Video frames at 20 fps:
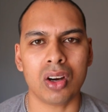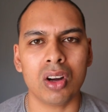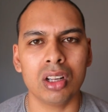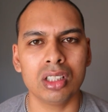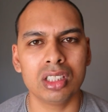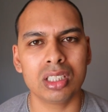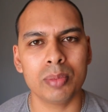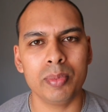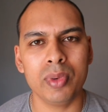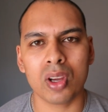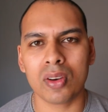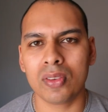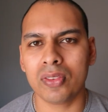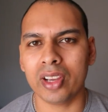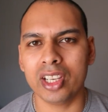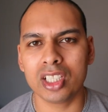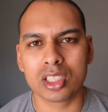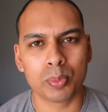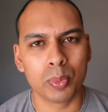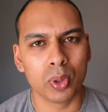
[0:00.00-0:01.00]
Answer me on
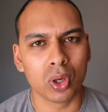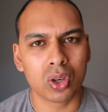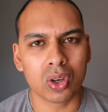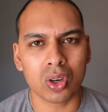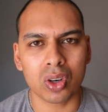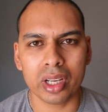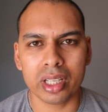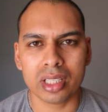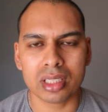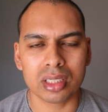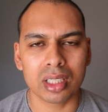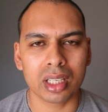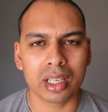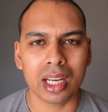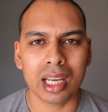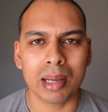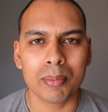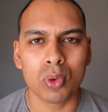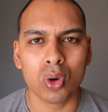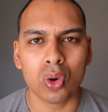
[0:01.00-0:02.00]
Facebook or
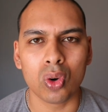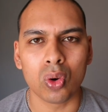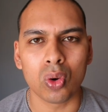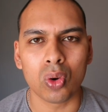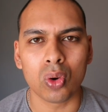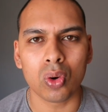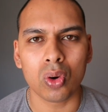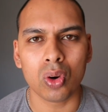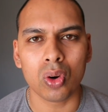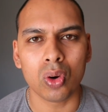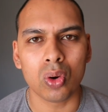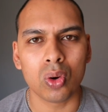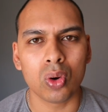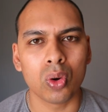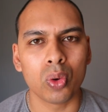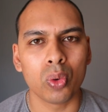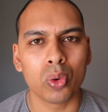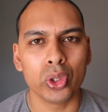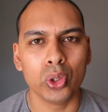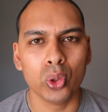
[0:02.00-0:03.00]
Instagram
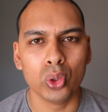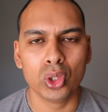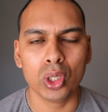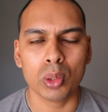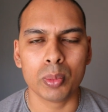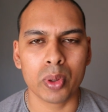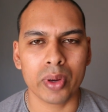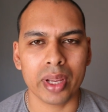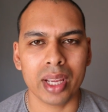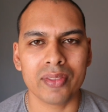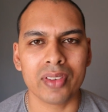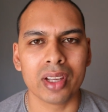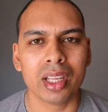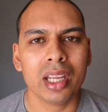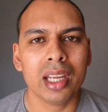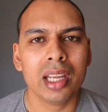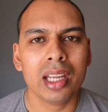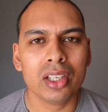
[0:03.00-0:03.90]
or YouTube or whatever.